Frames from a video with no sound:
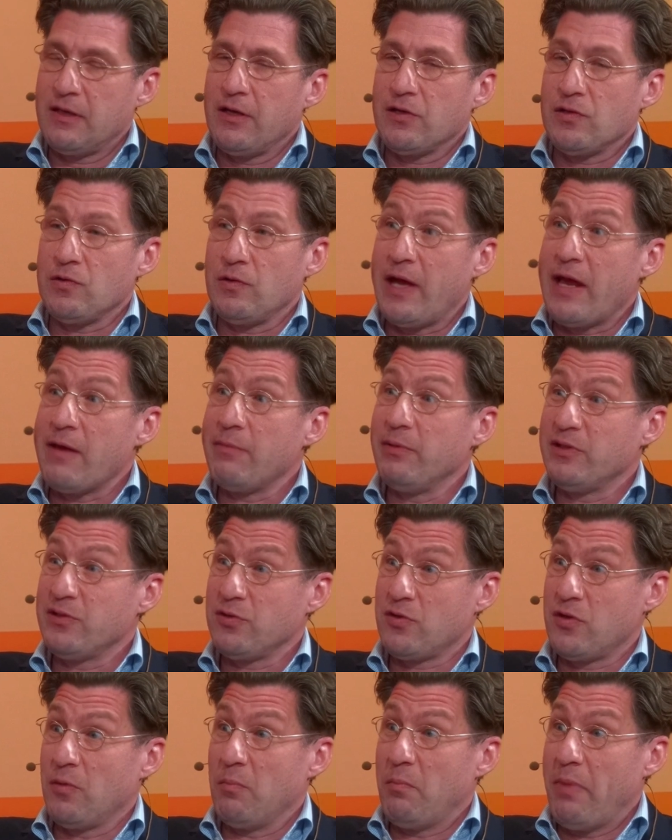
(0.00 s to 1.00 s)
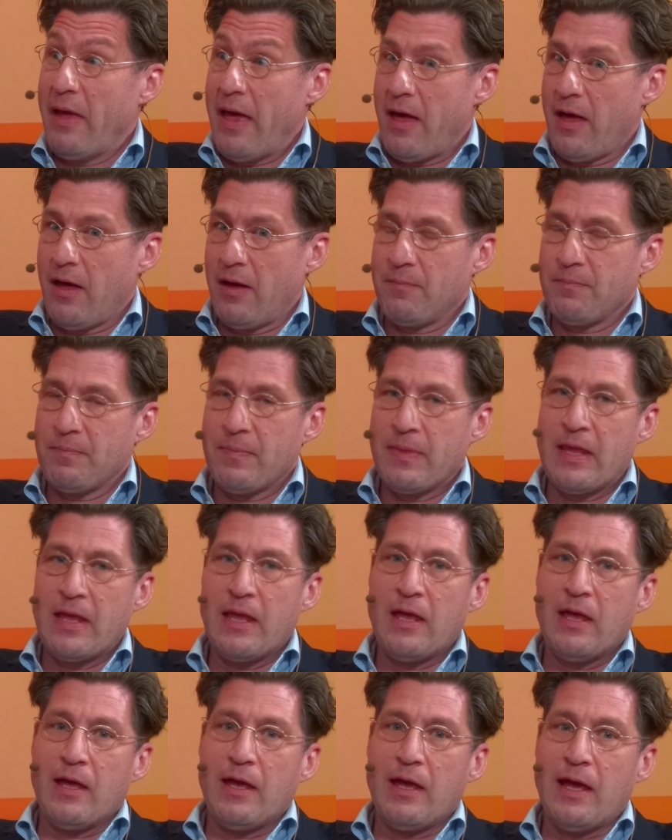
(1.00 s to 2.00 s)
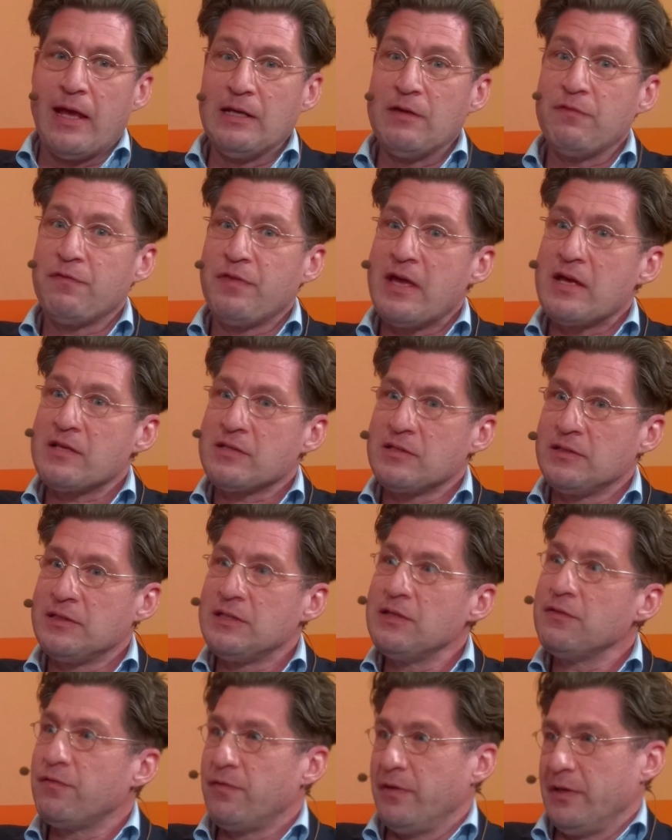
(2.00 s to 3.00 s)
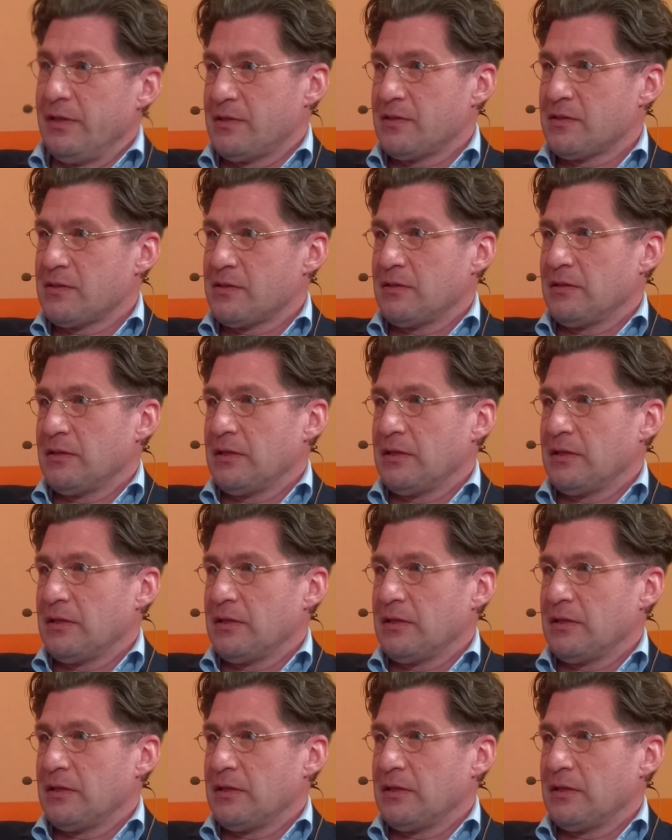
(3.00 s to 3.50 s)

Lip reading: you're able to compare. And if there's a difference,